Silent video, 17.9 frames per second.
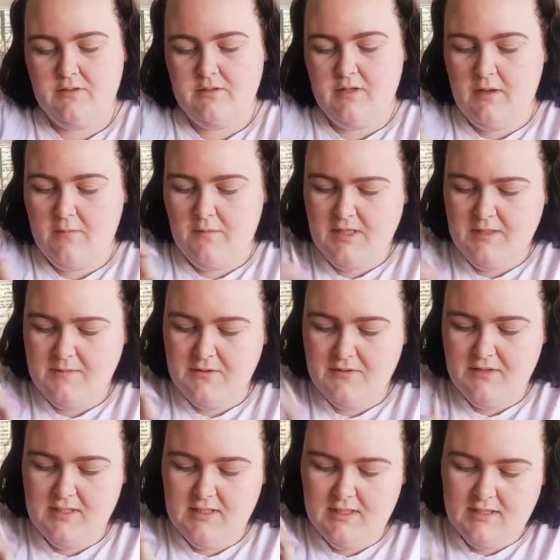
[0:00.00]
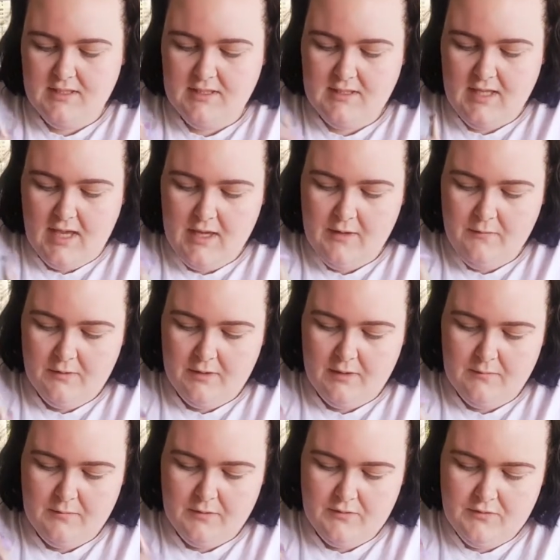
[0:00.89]
Am I supposed to say what
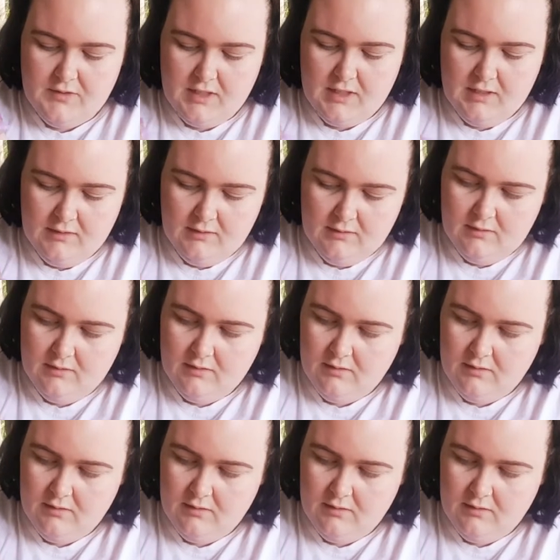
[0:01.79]
I'm using?